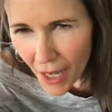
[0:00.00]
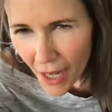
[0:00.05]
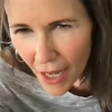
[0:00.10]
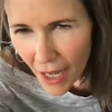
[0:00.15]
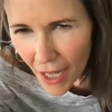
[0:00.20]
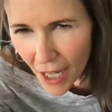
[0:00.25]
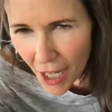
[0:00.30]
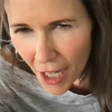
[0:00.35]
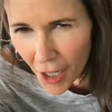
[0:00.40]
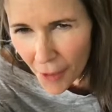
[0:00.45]

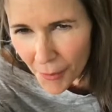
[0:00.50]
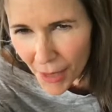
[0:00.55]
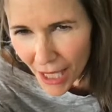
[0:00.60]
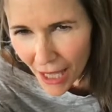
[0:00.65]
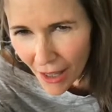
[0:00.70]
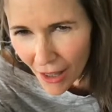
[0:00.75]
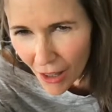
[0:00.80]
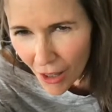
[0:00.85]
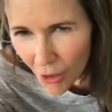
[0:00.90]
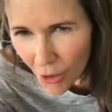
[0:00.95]

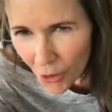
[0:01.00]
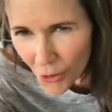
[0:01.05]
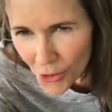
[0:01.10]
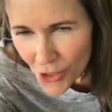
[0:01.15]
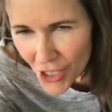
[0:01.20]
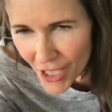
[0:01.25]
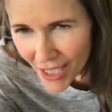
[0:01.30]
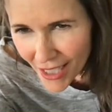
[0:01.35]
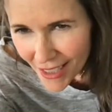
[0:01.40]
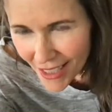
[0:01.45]
Hello,
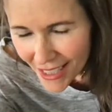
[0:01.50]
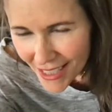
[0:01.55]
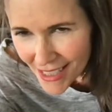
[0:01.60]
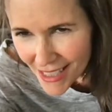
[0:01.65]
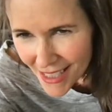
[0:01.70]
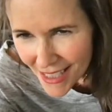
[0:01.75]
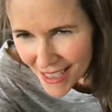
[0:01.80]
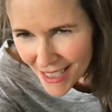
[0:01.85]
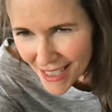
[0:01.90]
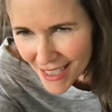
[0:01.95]
Jane.
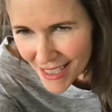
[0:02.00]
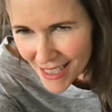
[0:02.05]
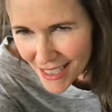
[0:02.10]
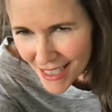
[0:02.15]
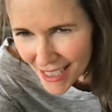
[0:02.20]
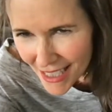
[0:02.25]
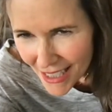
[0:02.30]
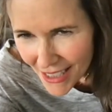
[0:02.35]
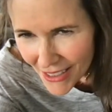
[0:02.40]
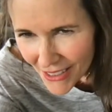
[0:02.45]
Nice to
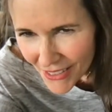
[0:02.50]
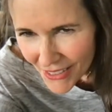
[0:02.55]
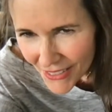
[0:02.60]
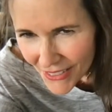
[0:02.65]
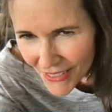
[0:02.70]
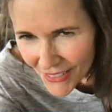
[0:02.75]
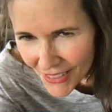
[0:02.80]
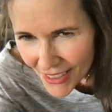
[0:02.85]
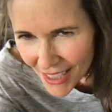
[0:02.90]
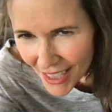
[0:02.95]
see
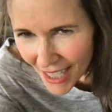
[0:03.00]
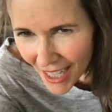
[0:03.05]
you.